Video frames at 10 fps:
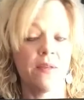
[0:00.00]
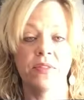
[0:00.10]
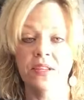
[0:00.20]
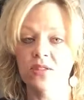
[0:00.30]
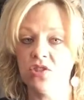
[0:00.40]

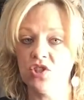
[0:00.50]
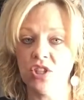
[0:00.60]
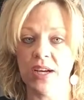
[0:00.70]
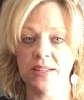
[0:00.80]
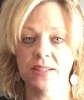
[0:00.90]
This is
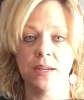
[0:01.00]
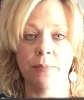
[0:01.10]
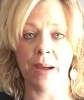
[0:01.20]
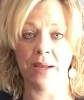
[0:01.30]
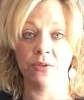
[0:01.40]
just a
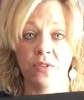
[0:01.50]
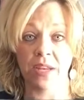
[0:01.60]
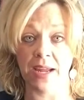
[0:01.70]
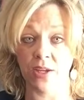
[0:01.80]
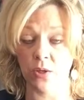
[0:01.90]
binder that
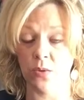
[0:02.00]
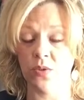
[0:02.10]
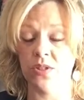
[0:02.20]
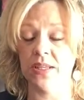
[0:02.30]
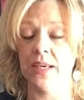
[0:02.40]
I use
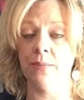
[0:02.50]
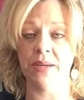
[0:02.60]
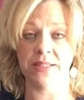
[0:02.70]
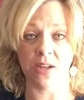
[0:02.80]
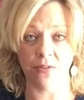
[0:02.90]
to keep
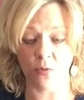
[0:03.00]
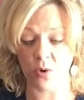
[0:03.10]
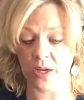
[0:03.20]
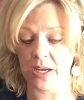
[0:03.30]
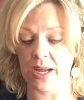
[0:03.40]
myself
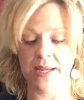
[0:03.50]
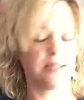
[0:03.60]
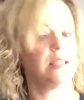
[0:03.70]
organized,